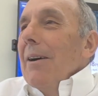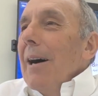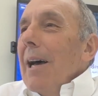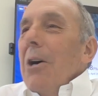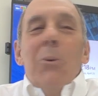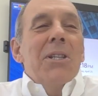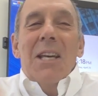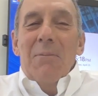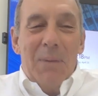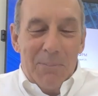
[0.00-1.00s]
I always
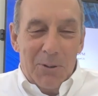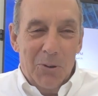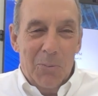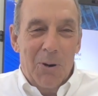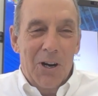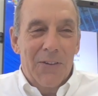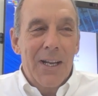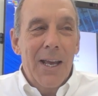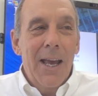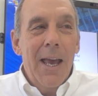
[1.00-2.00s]
had people who were part of it.
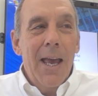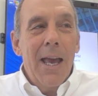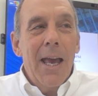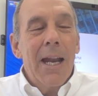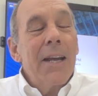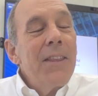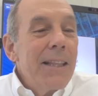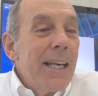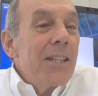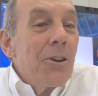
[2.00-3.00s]
And I think
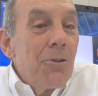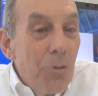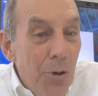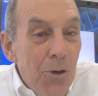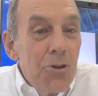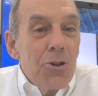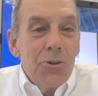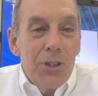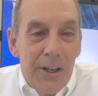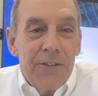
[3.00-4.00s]
that's a crucial
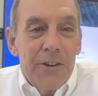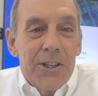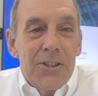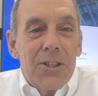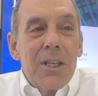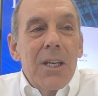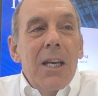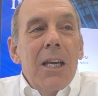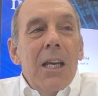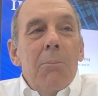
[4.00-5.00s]
difference
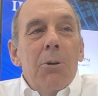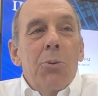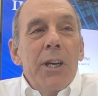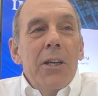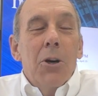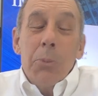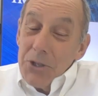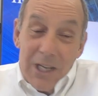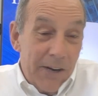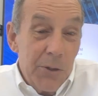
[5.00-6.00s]
between
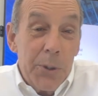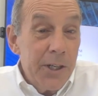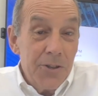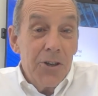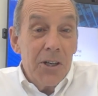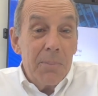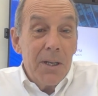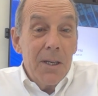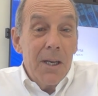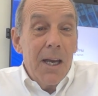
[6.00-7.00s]
almost everywhere in Europe
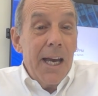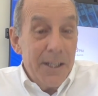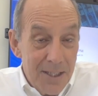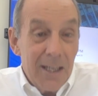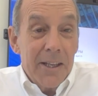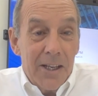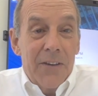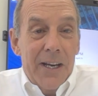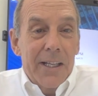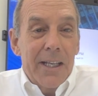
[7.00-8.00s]
and Silicon
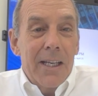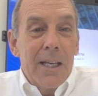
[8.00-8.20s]
Valley,